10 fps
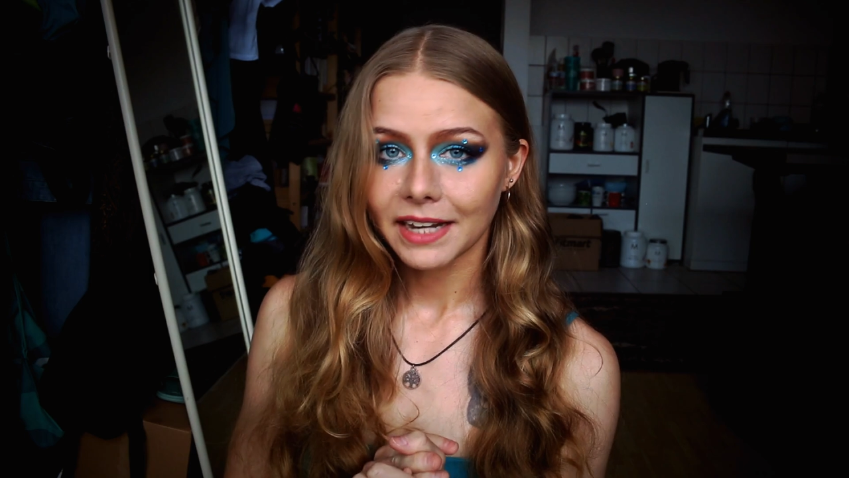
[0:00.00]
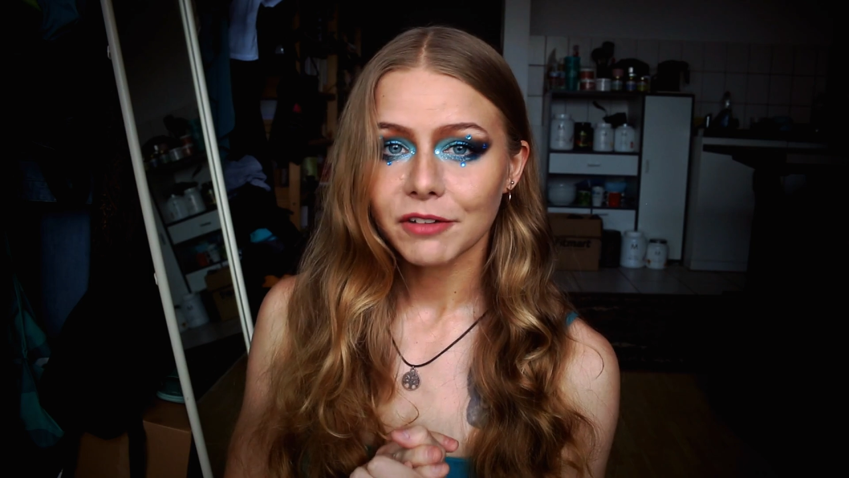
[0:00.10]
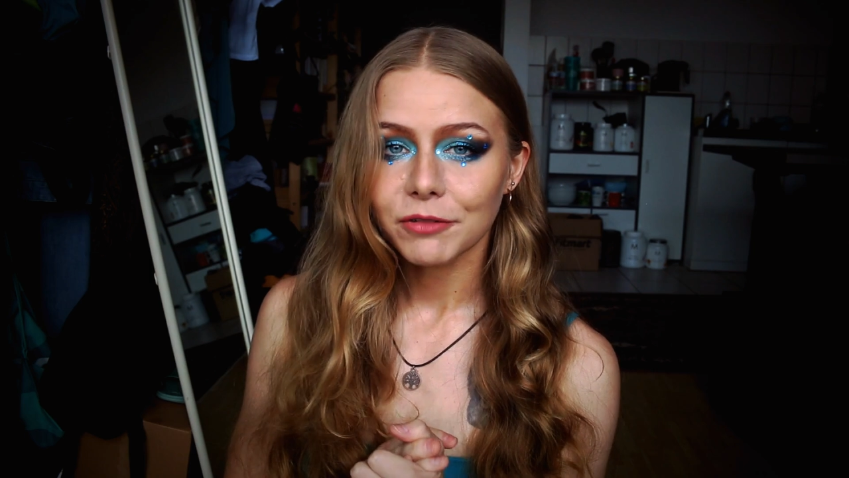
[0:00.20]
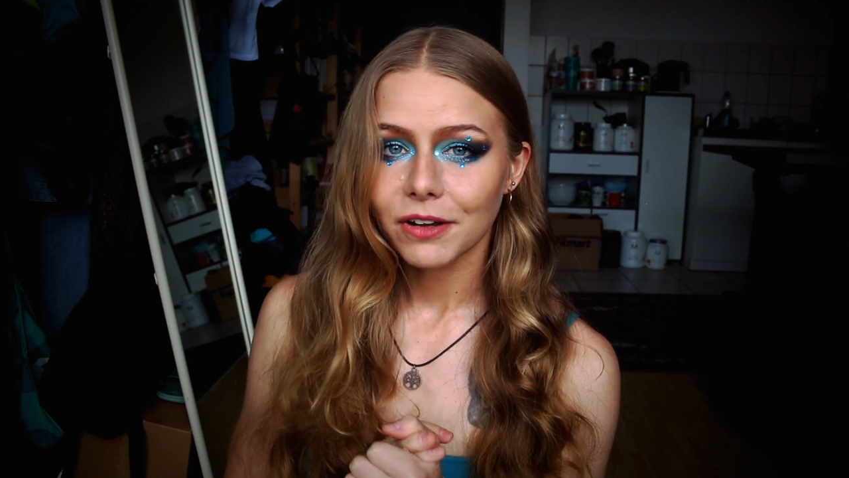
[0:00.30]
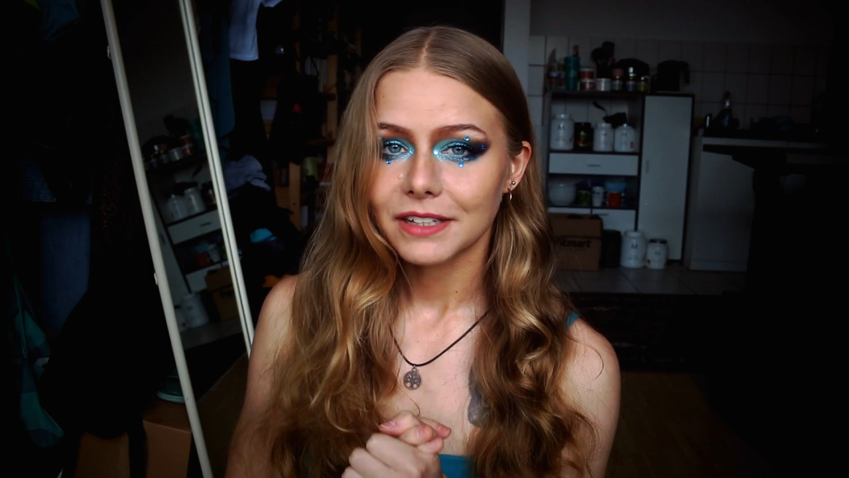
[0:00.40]
And
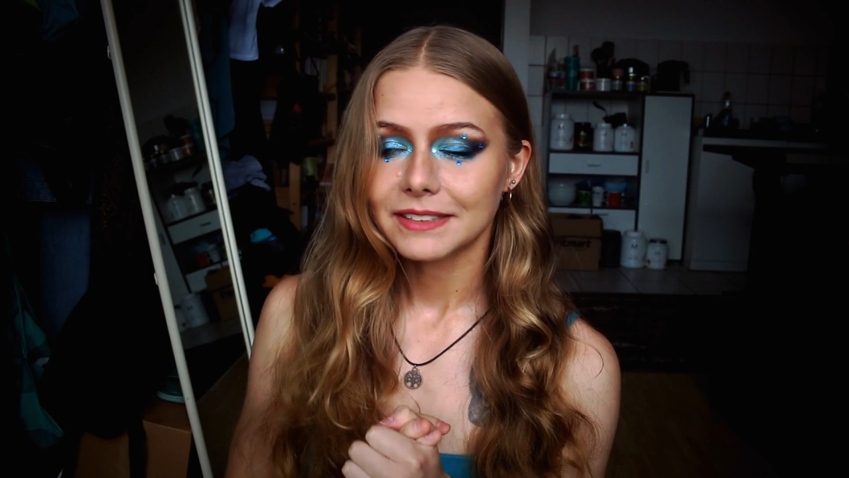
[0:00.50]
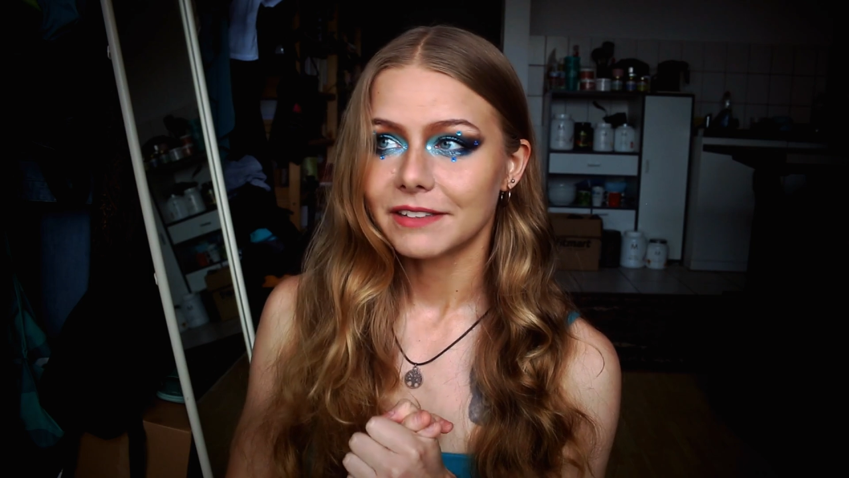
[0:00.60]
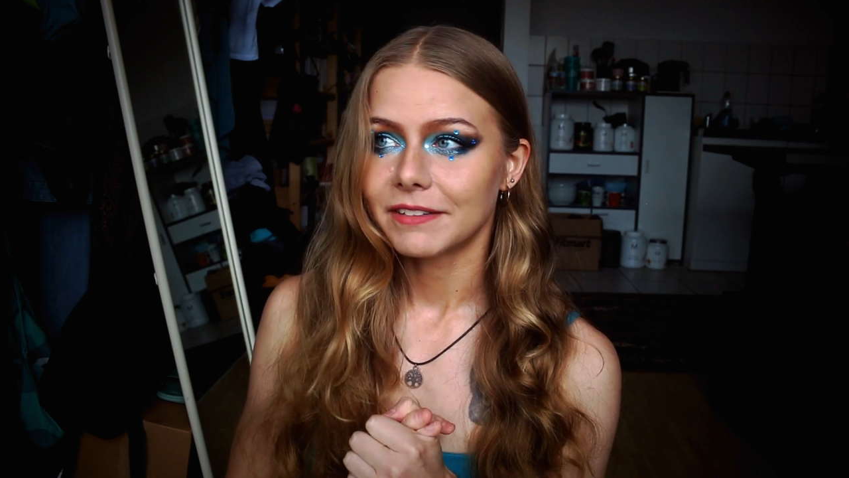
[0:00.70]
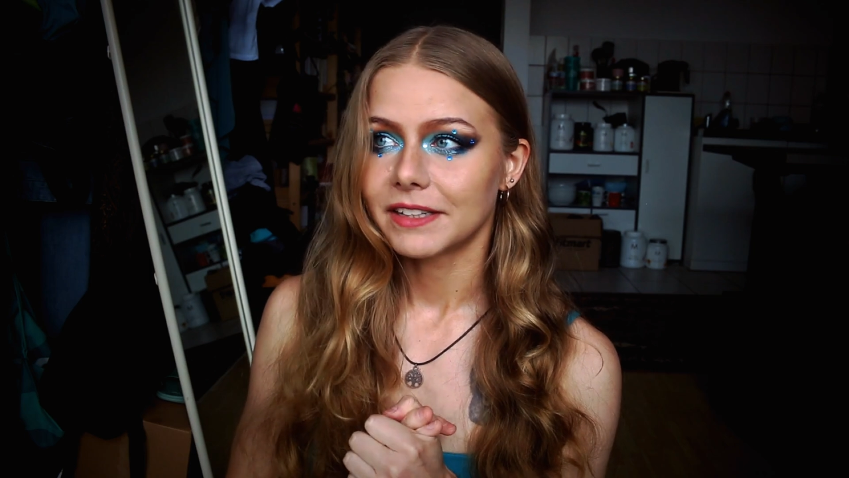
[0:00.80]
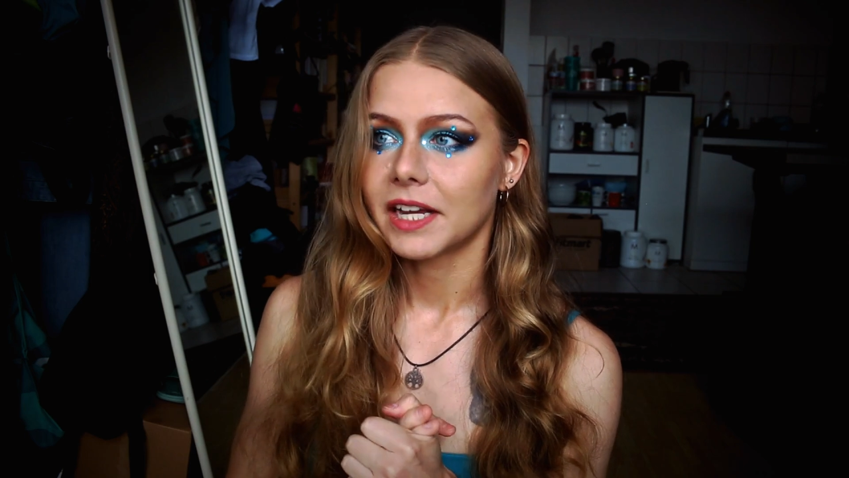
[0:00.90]
of course,
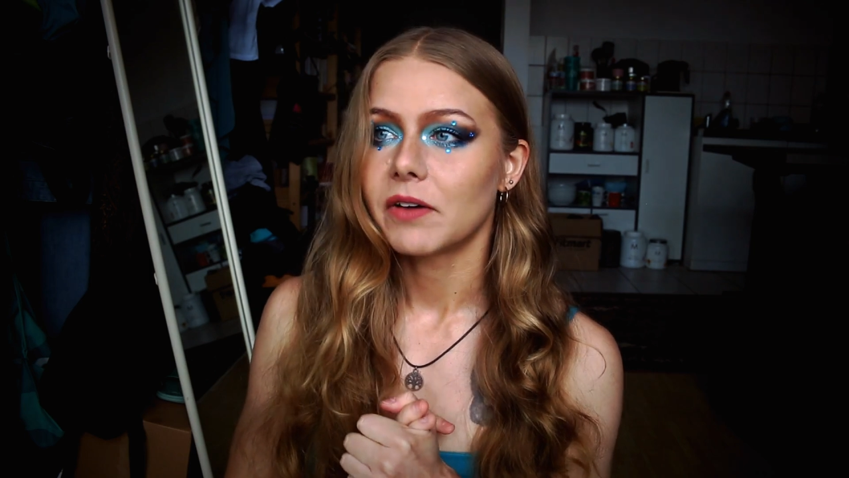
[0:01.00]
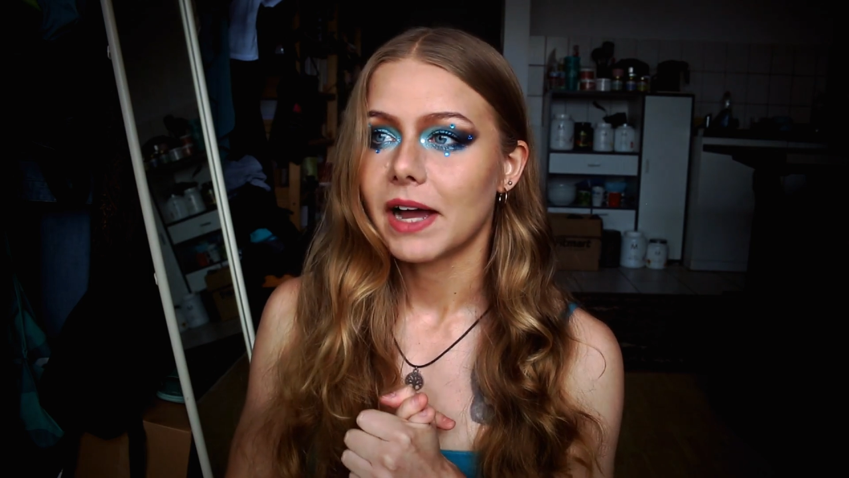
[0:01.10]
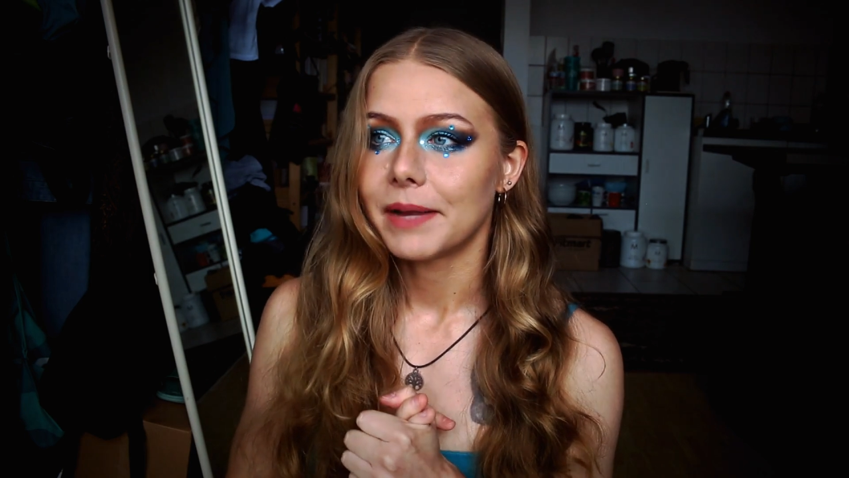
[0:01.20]
even though